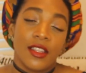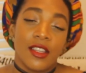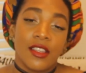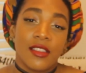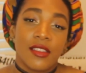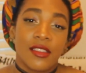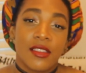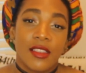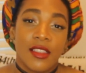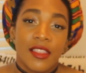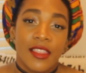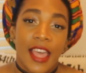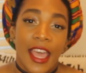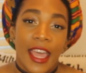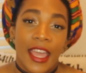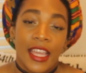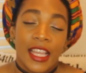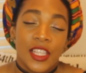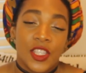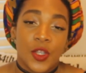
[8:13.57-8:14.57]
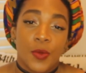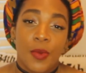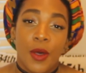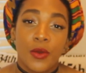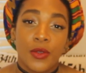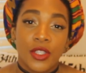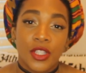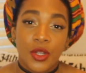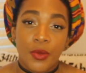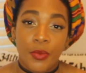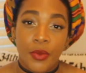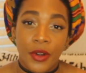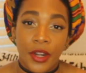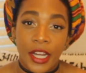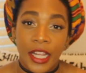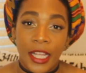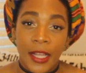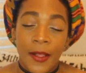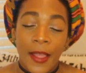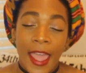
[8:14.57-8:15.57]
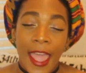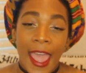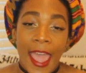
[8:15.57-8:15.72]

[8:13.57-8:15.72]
us that it's supposed to bring,